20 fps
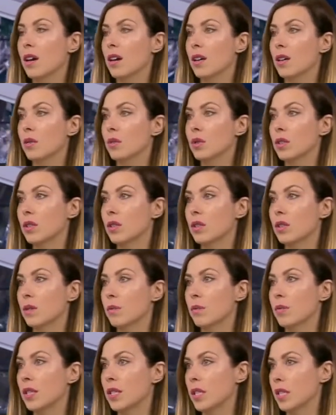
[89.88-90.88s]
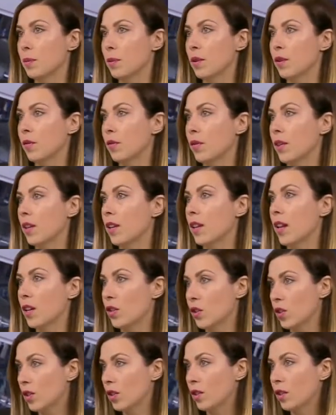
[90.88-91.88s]
He was a participant of the
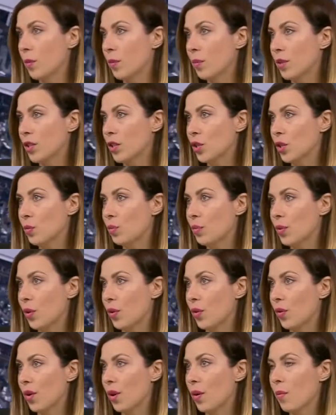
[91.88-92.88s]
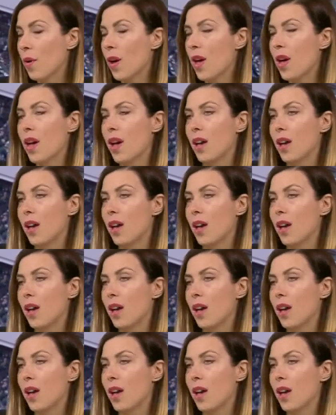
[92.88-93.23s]
national competition program,